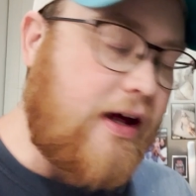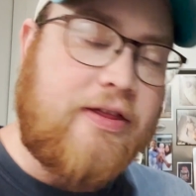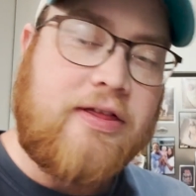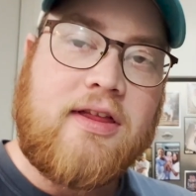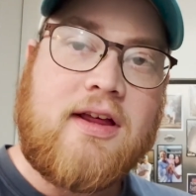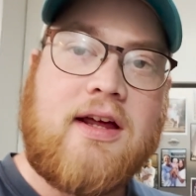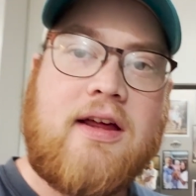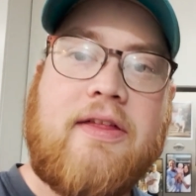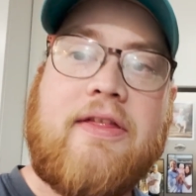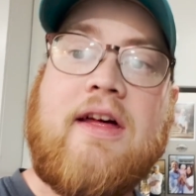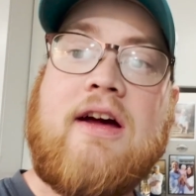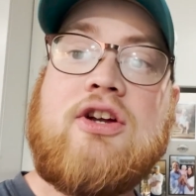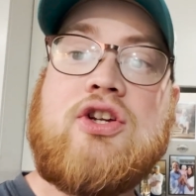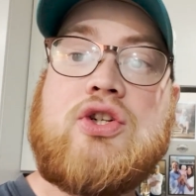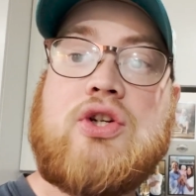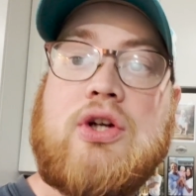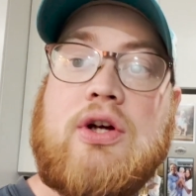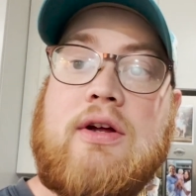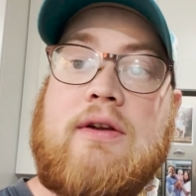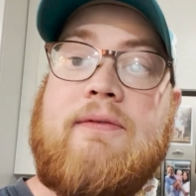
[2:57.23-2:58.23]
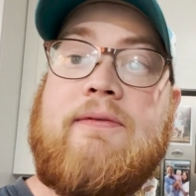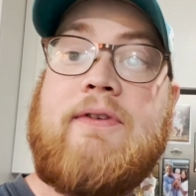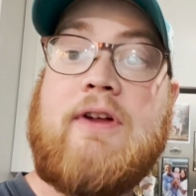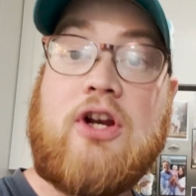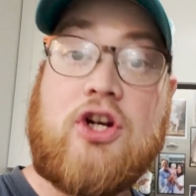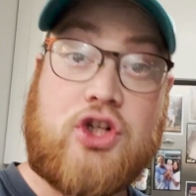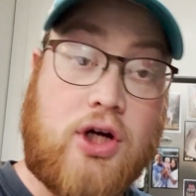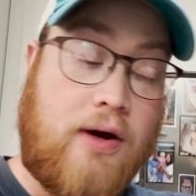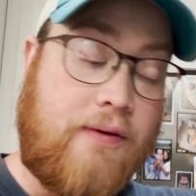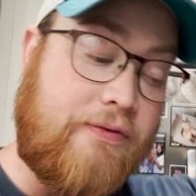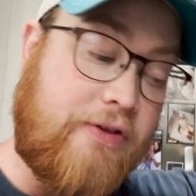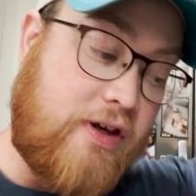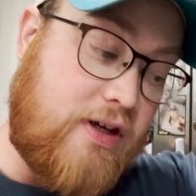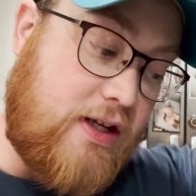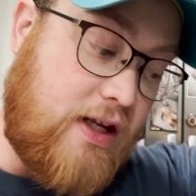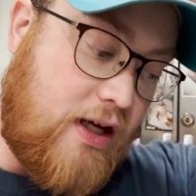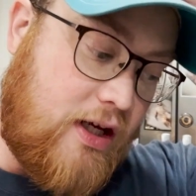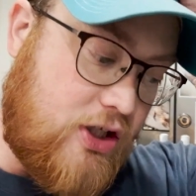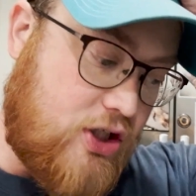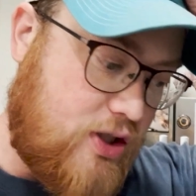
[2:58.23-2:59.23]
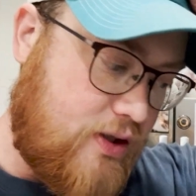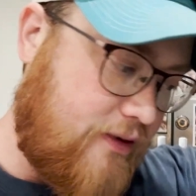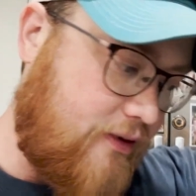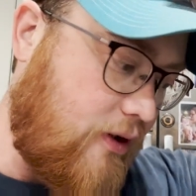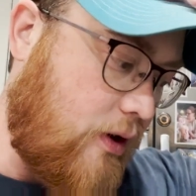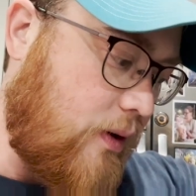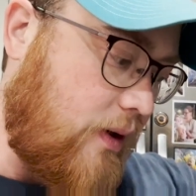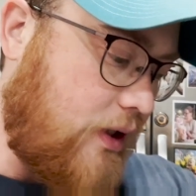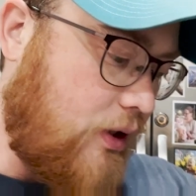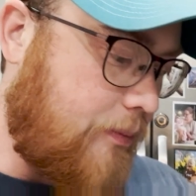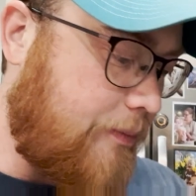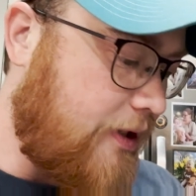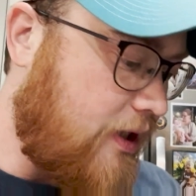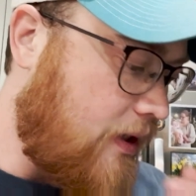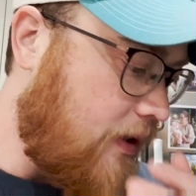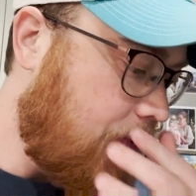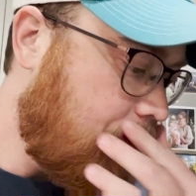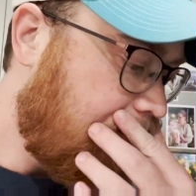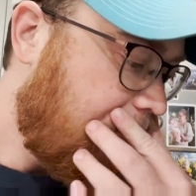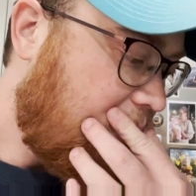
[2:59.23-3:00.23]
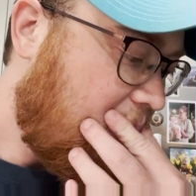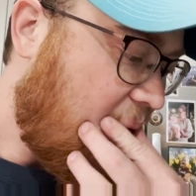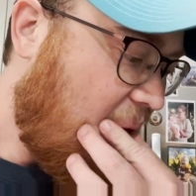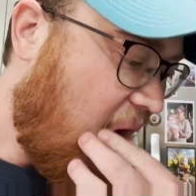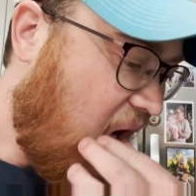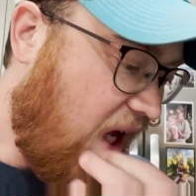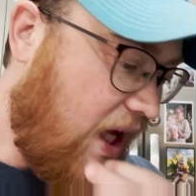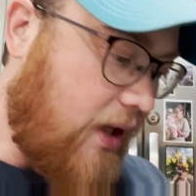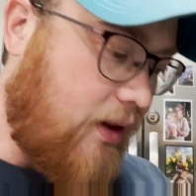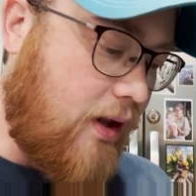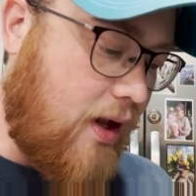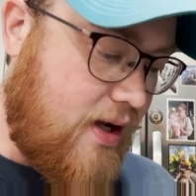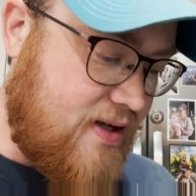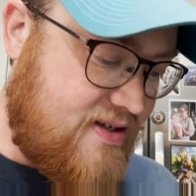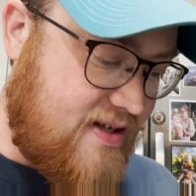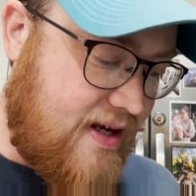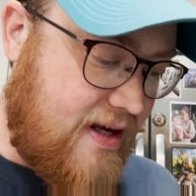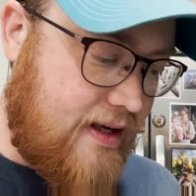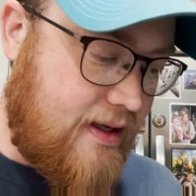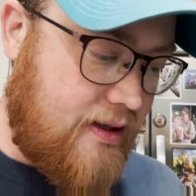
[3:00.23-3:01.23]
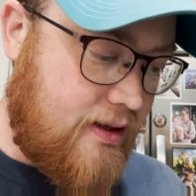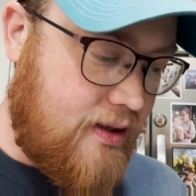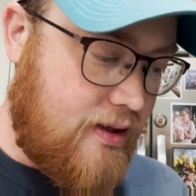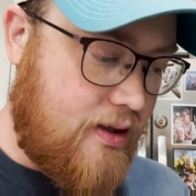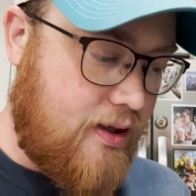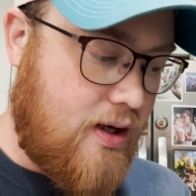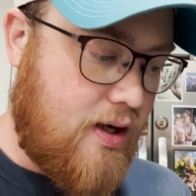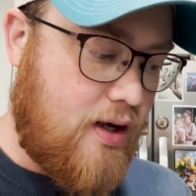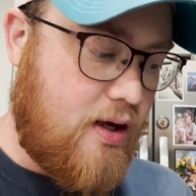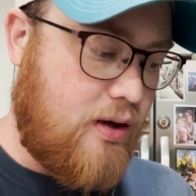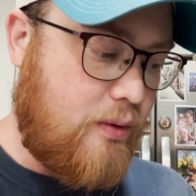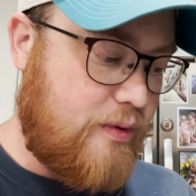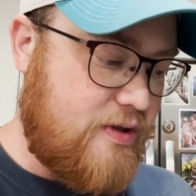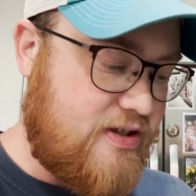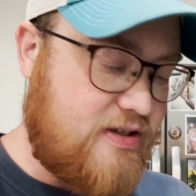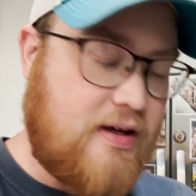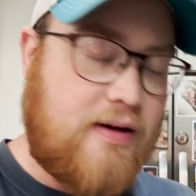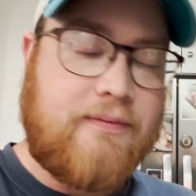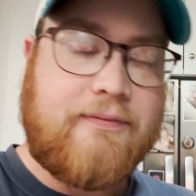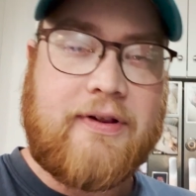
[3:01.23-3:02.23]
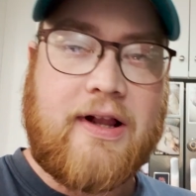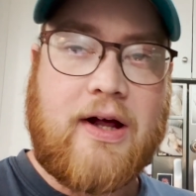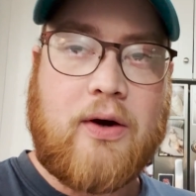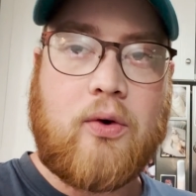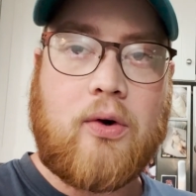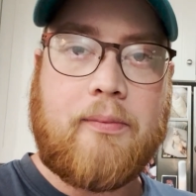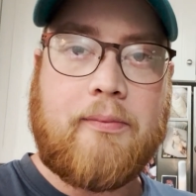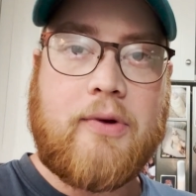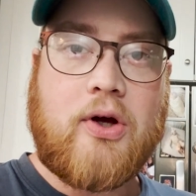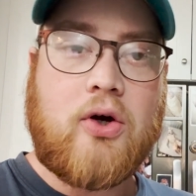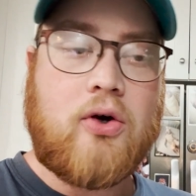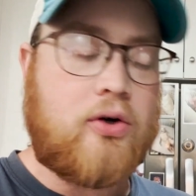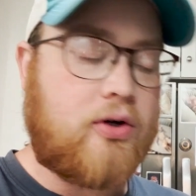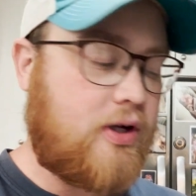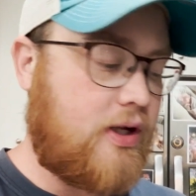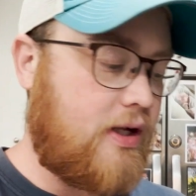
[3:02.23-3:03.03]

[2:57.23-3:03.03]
think that should finish off the dish. So it'll be a latte with sunflower milk,